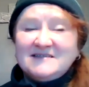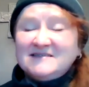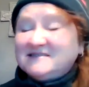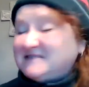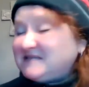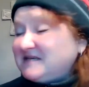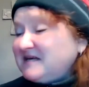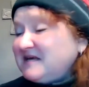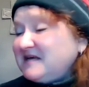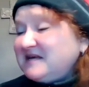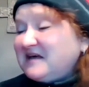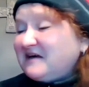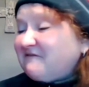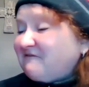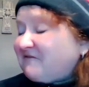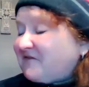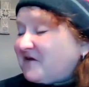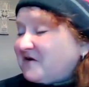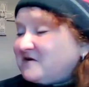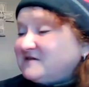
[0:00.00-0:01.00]
See if
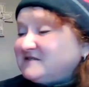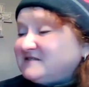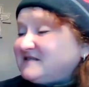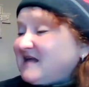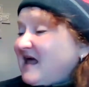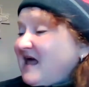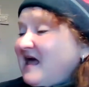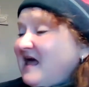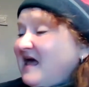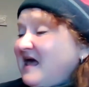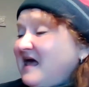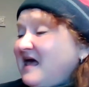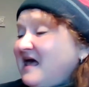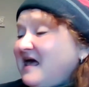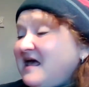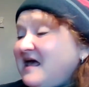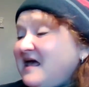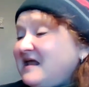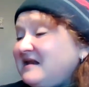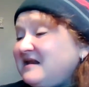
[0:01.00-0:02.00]
there's
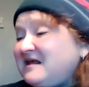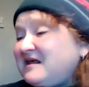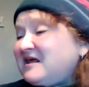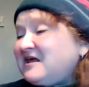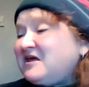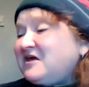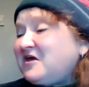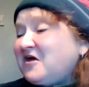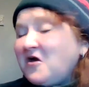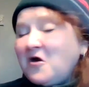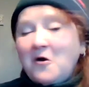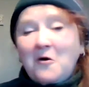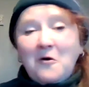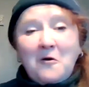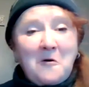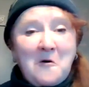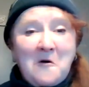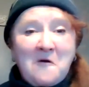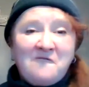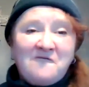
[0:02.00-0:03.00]
any
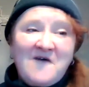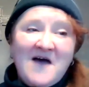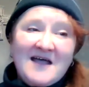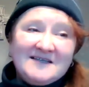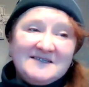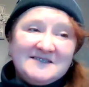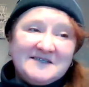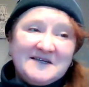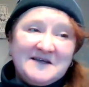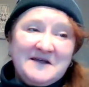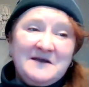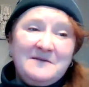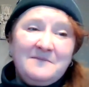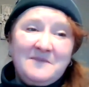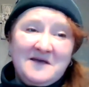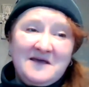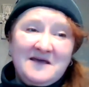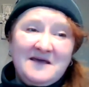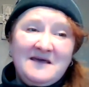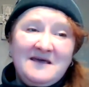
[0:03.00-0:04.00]
offense in
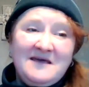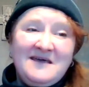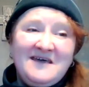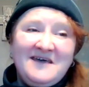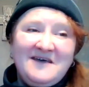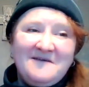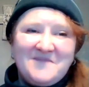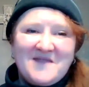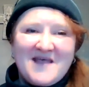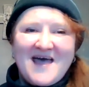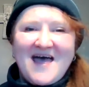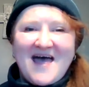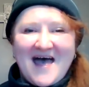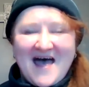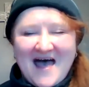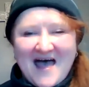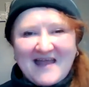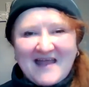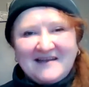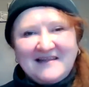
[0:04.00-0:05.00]
me,
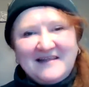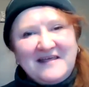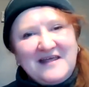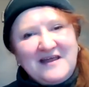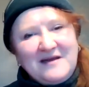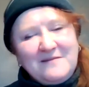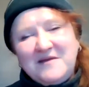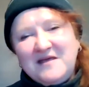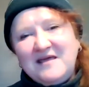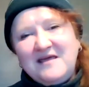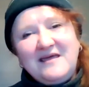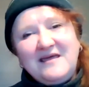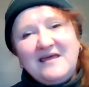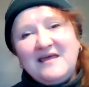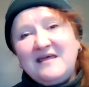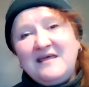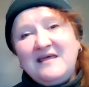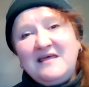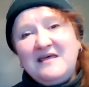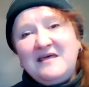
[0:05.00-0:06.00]
and lead me
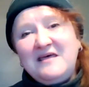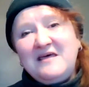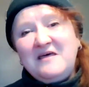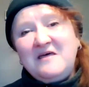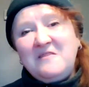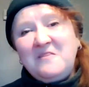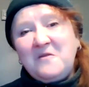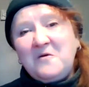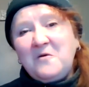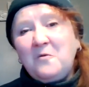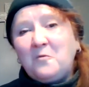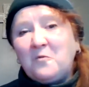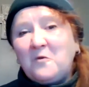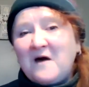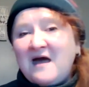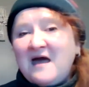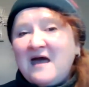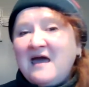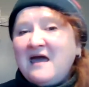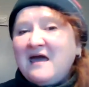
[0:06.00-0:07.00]
in the
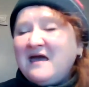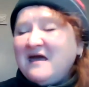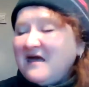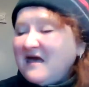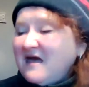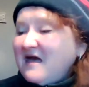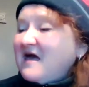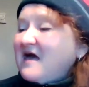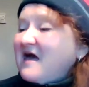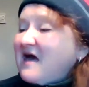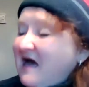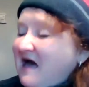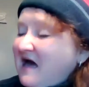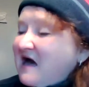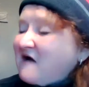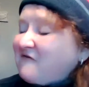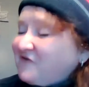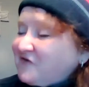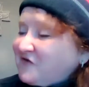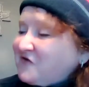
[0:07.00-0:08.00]
way
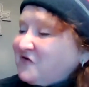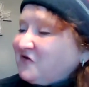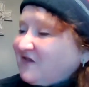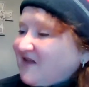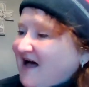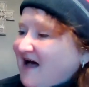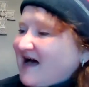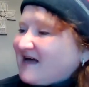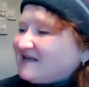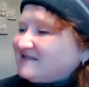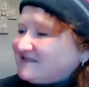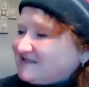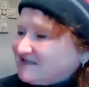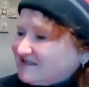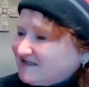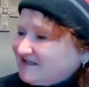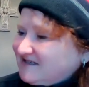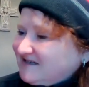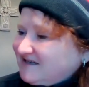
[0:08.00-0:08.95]
everlasting.